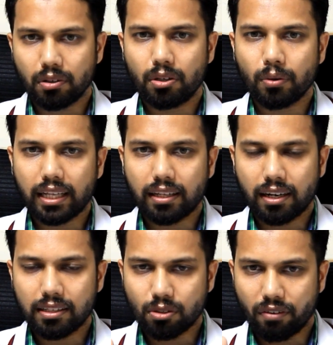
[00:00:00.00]

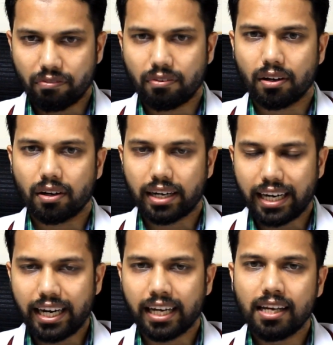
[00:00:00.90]
togetherness of
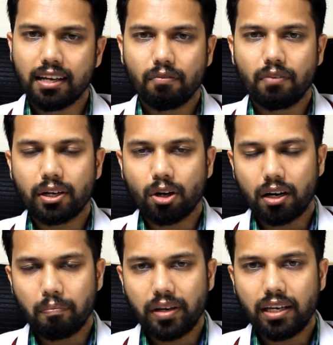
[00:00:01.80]
reading will
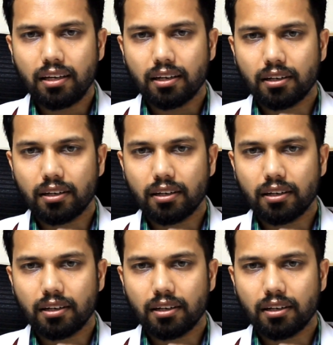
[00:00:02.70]
not be